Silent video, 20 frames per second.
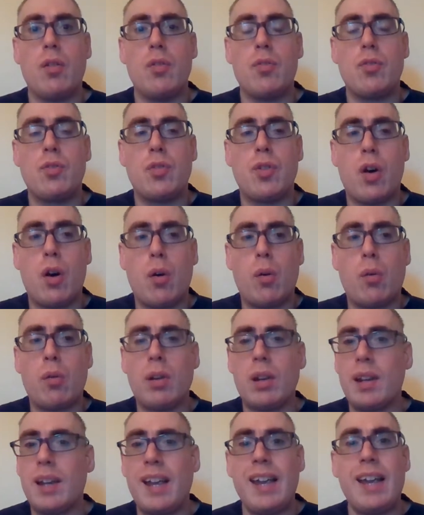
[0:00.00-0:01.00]

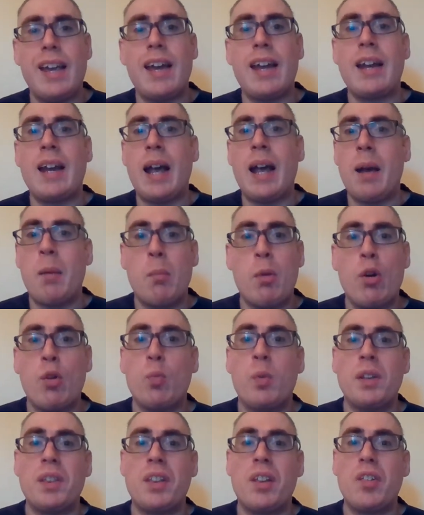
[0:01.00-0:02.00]
totally enamored
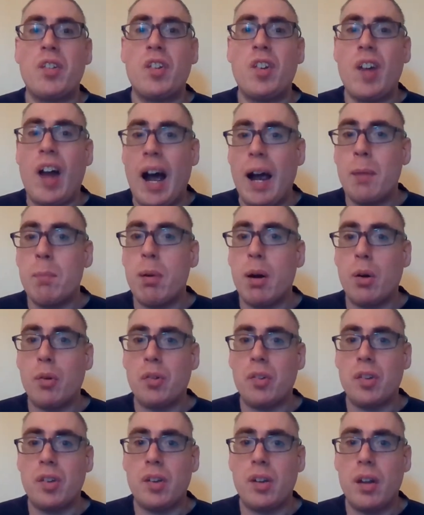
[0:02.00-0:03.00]
with the
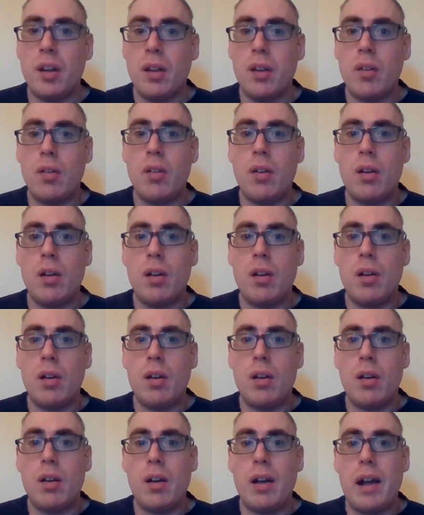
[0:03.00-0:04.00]
signpost
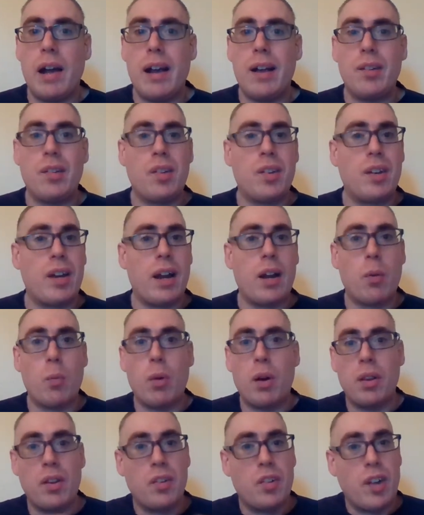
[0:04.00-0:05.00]
instead of where
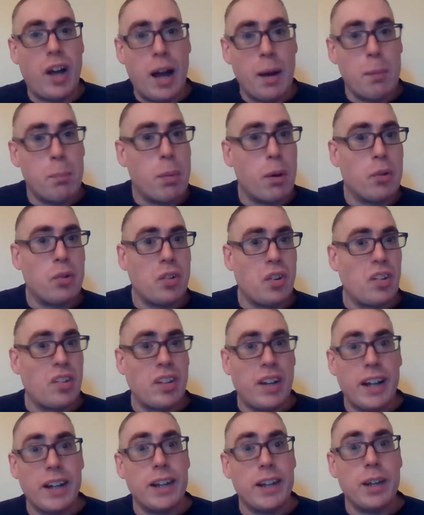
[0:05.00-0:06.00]
the signpost is
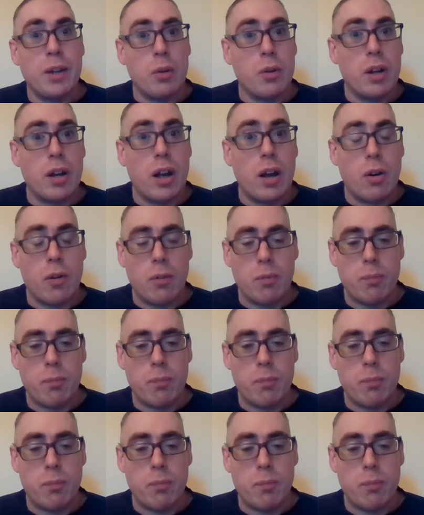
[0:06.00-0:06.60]
telling you to go.